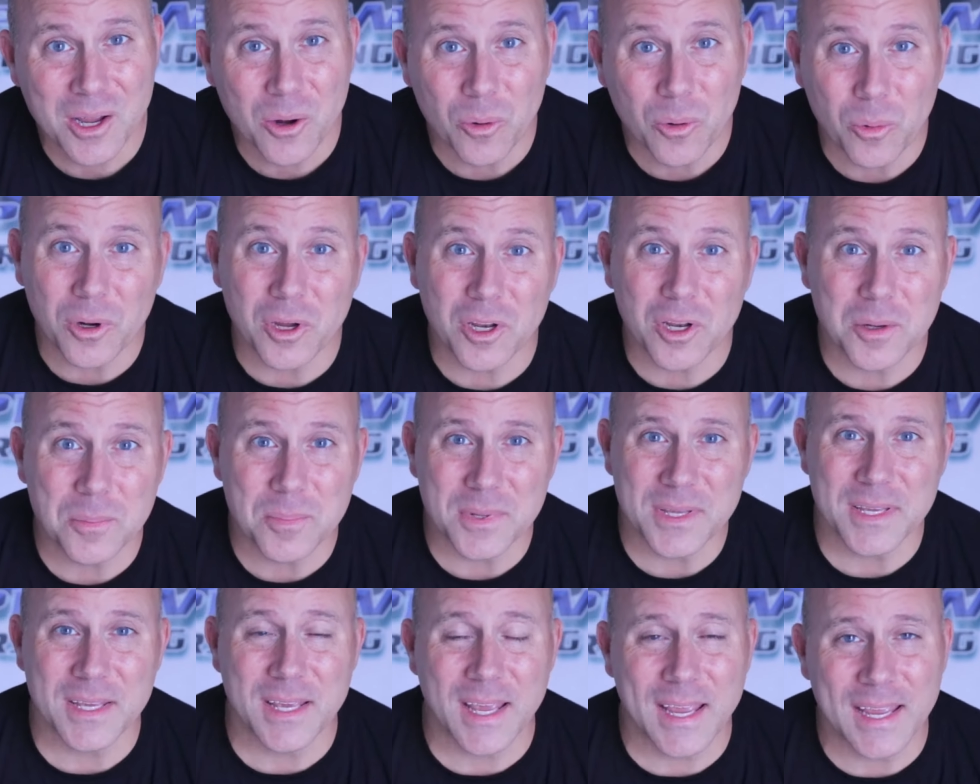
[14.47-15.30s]
we're going to
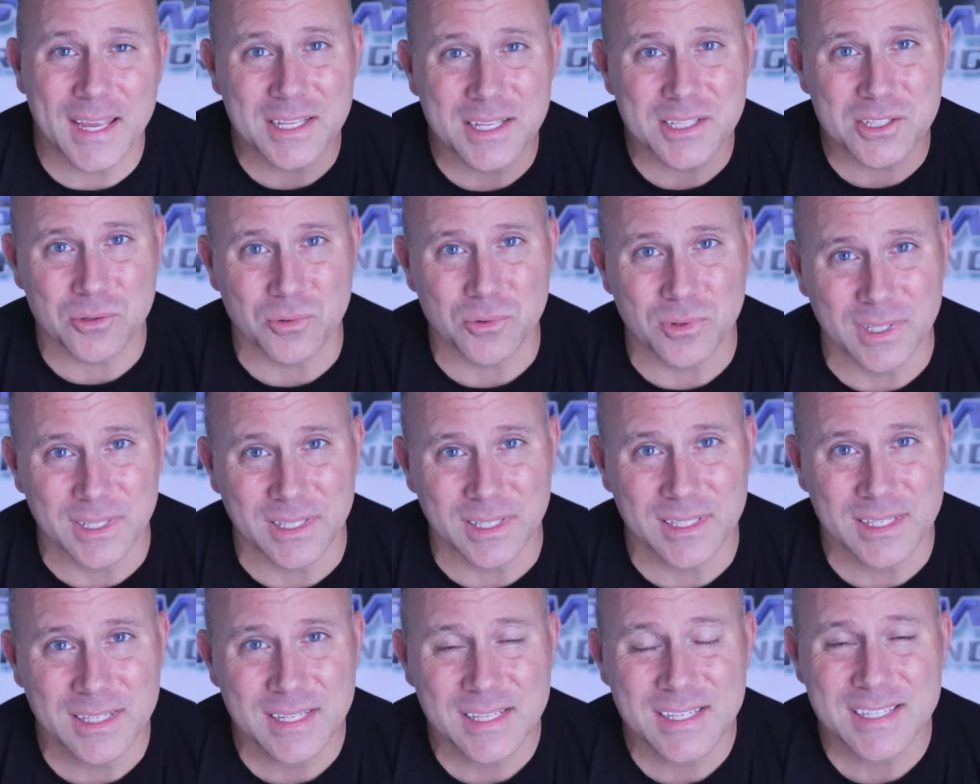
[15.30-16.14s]
be
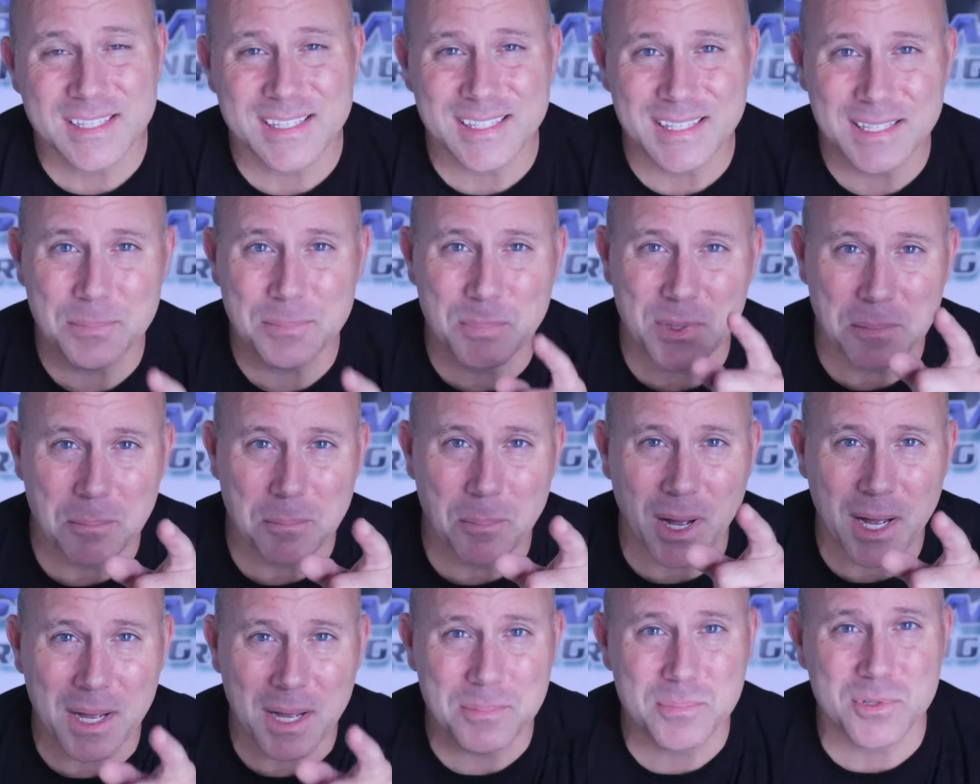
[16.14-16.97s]
answering sleeping
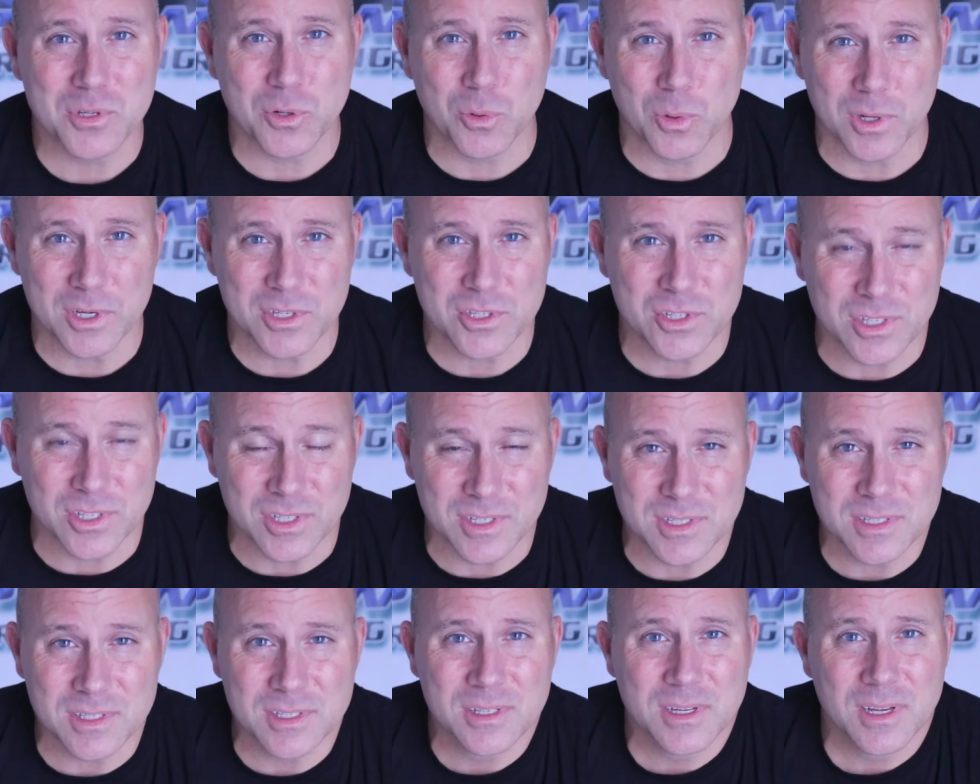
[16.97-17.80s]
Bob's
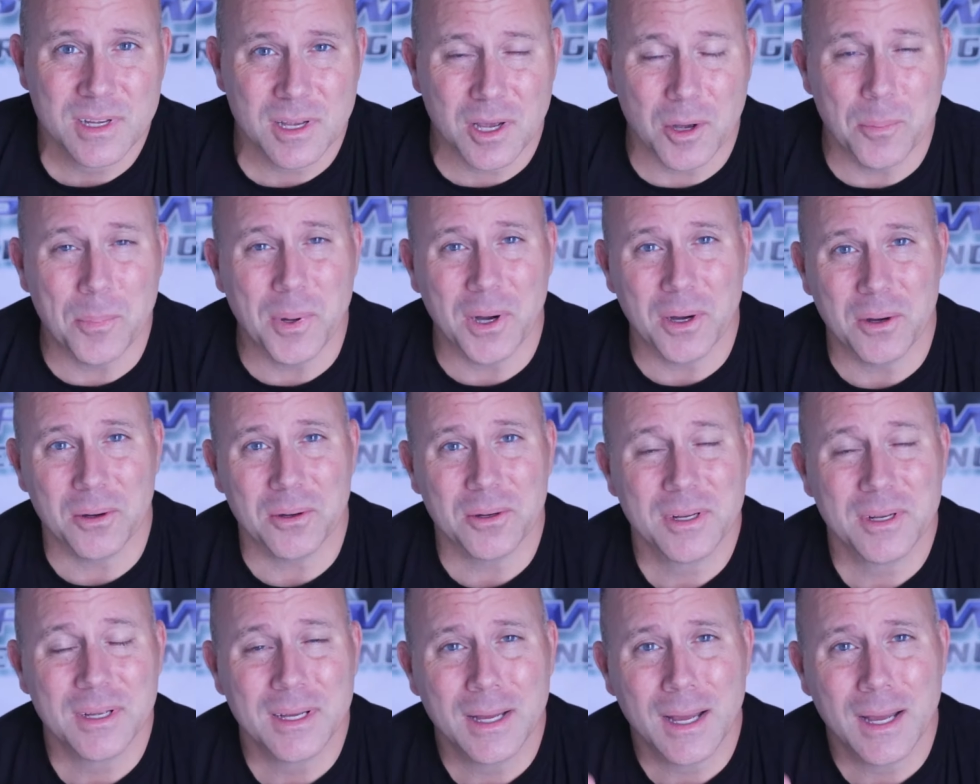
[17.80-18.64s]
question about
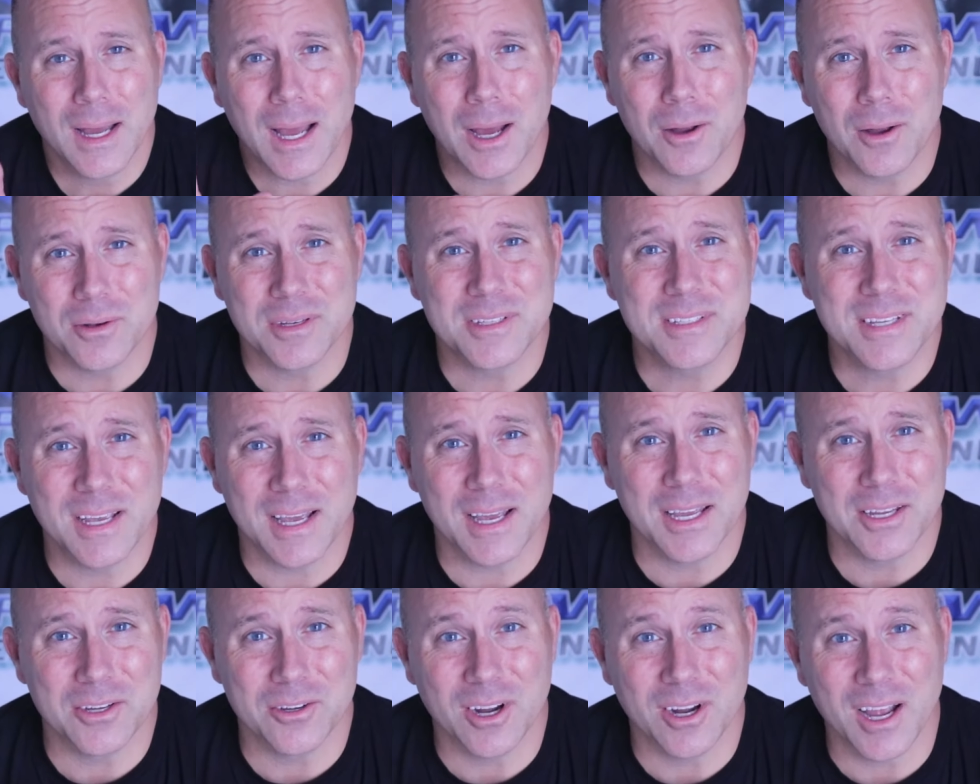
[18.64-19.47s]
how to
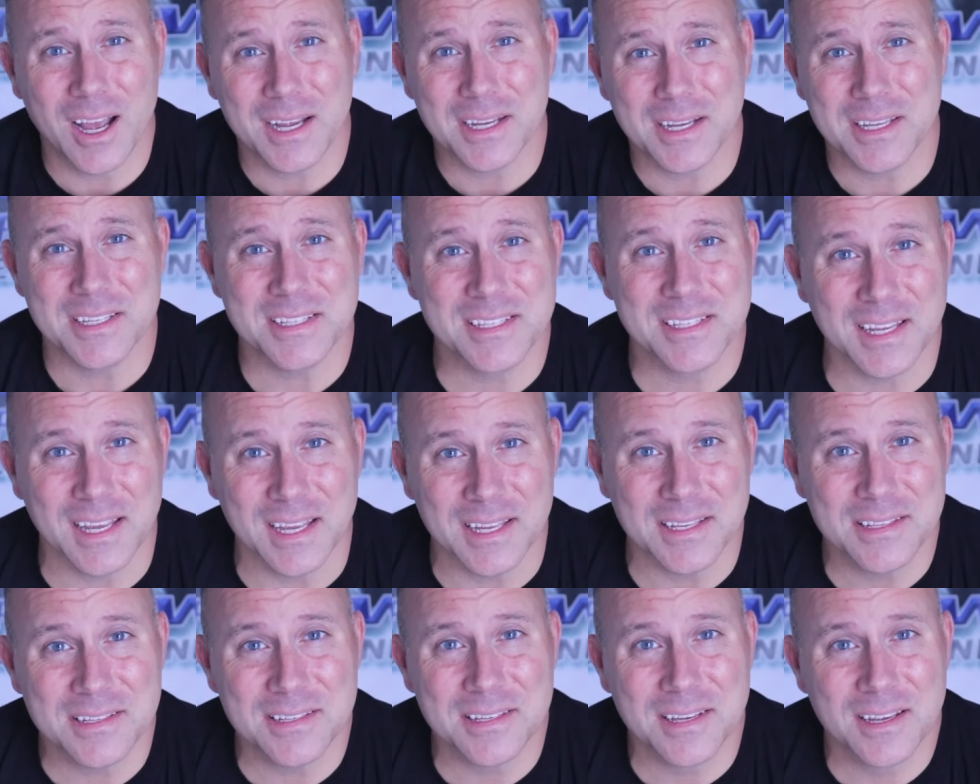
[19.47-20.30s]
tie your hockey
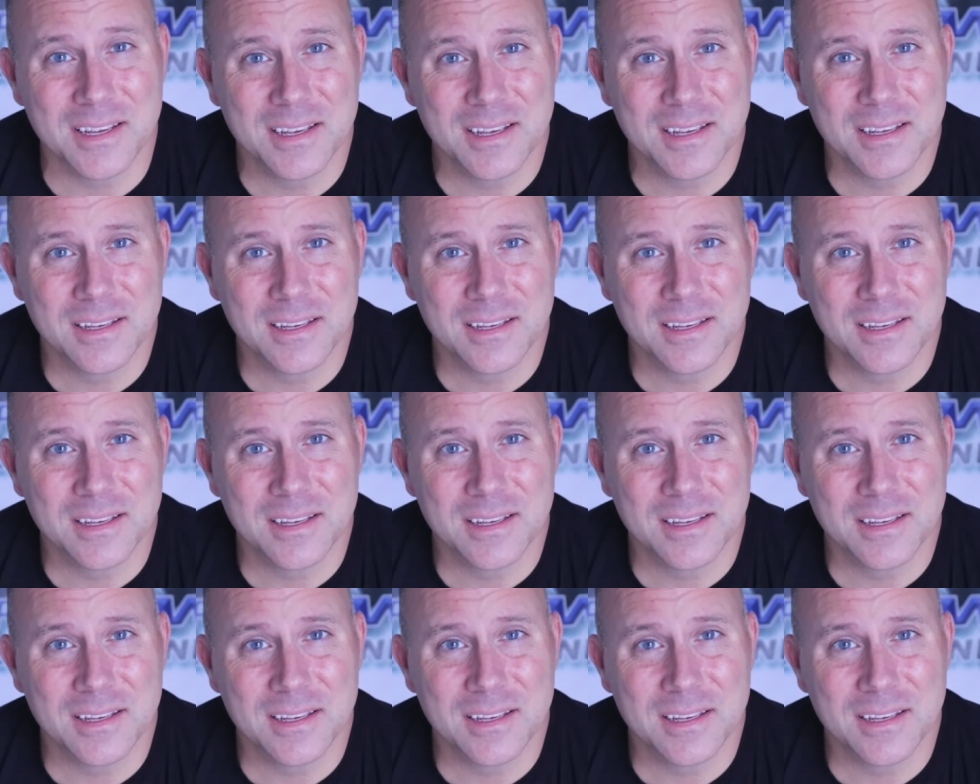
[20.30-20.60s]
skates.